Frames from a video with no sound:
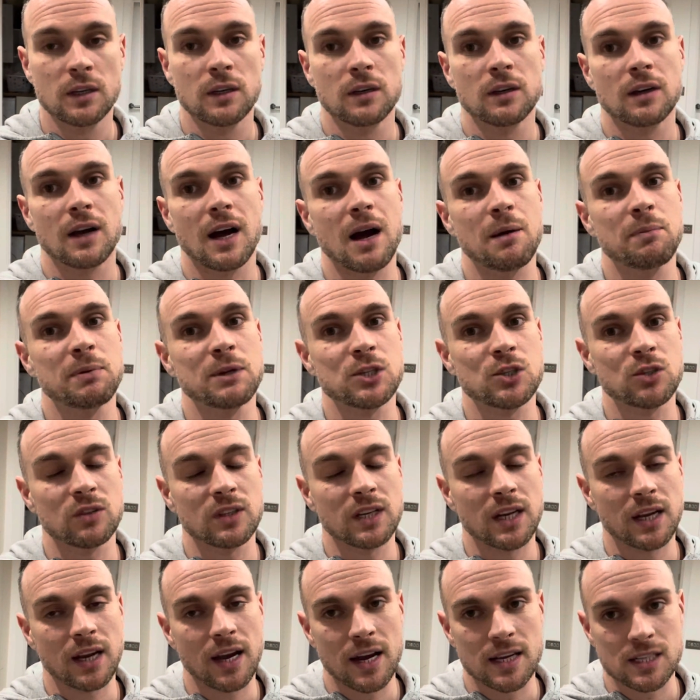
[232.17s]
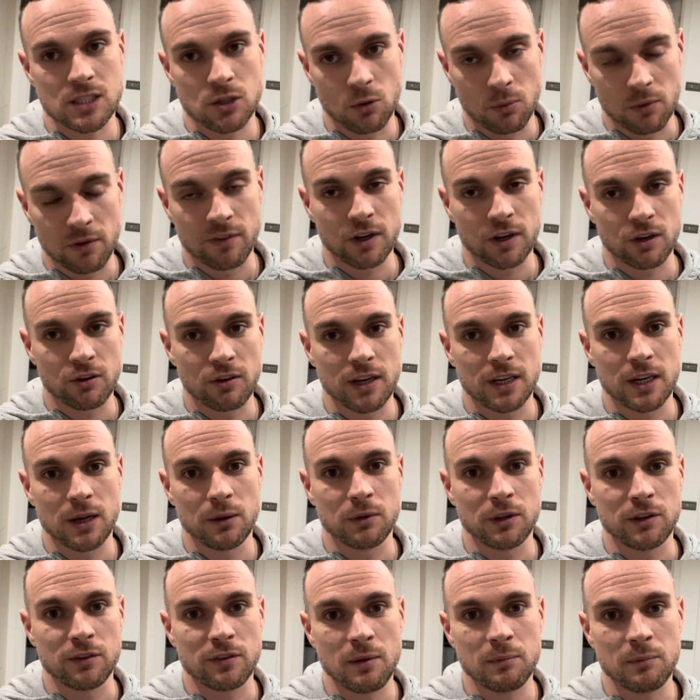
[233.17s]
Happy Sunday, guys. I hope you've had a great day
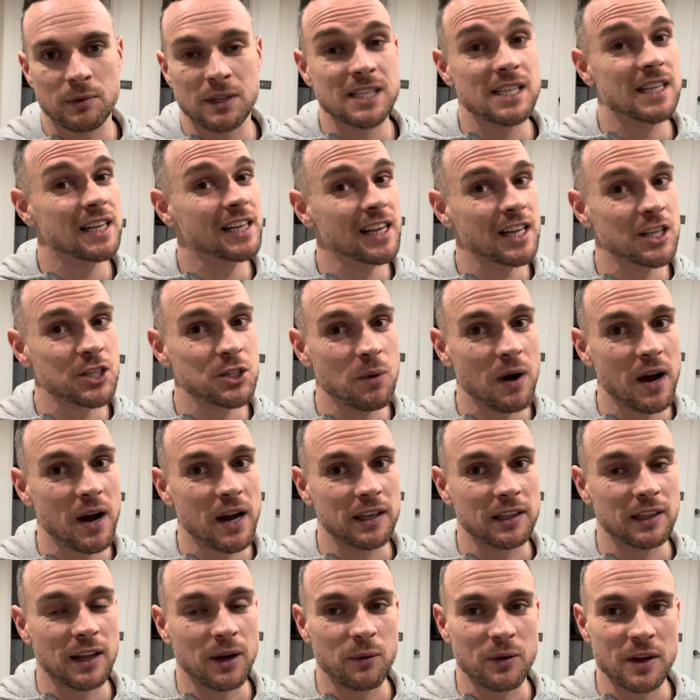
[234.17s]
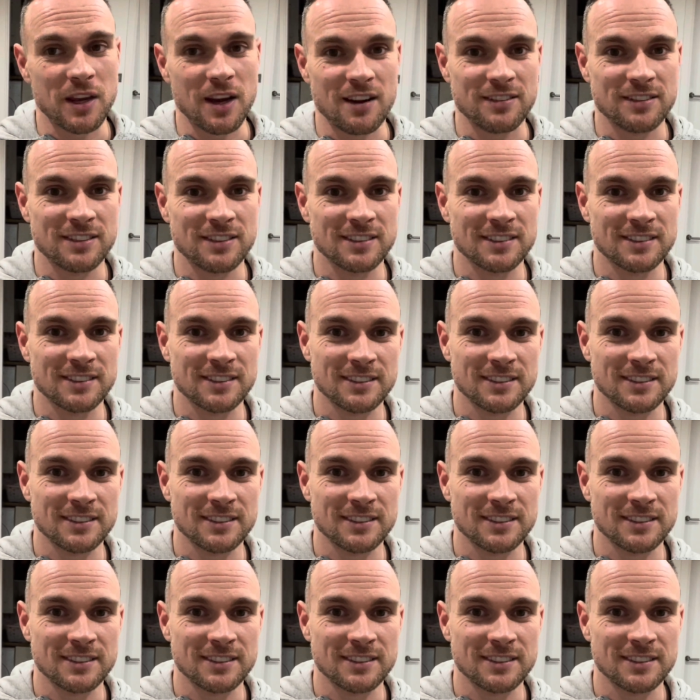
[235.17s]
with your families and a glass of wine like we have.